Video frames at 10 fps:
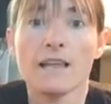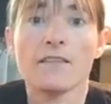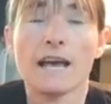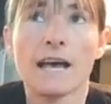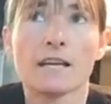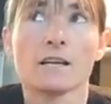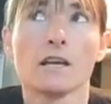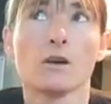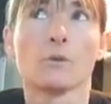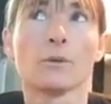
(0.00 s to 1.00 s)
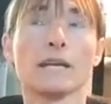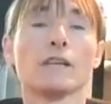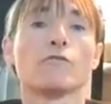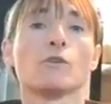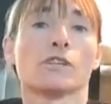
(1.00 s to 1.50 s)
that
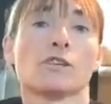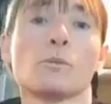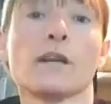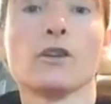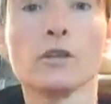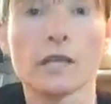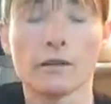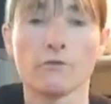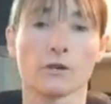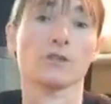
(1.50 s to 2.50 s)
reinforces what you're looking for.